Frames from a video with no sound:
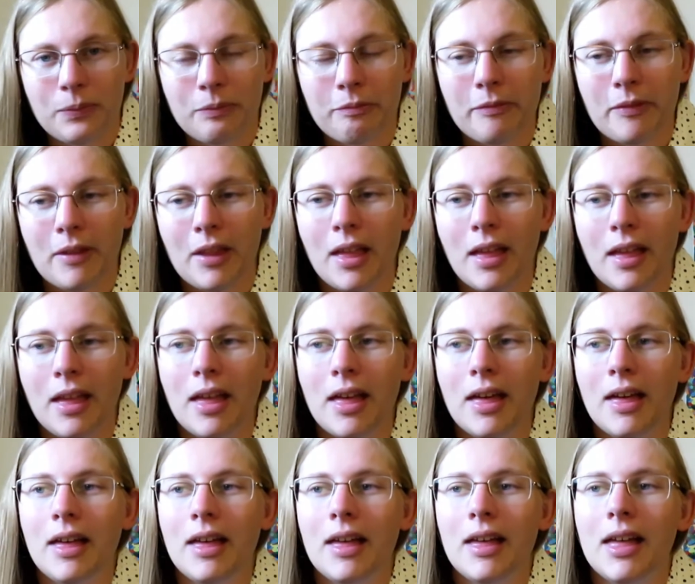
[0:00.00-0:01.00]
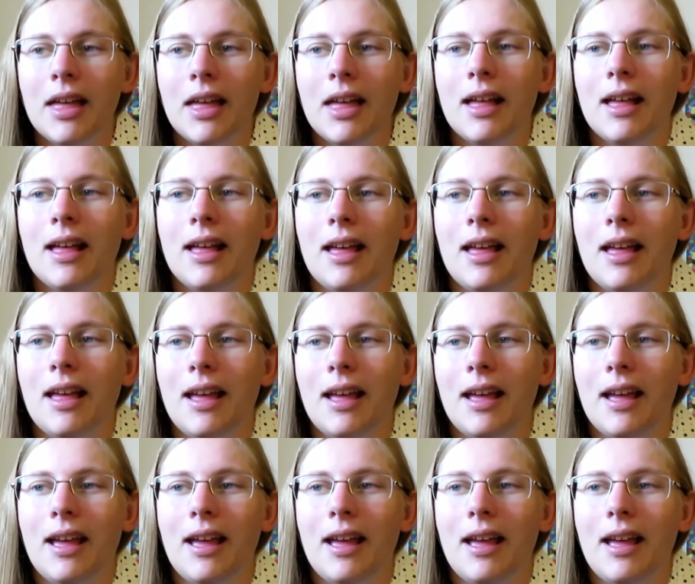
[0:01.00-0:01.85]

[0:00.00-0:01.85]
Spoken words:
[no speech]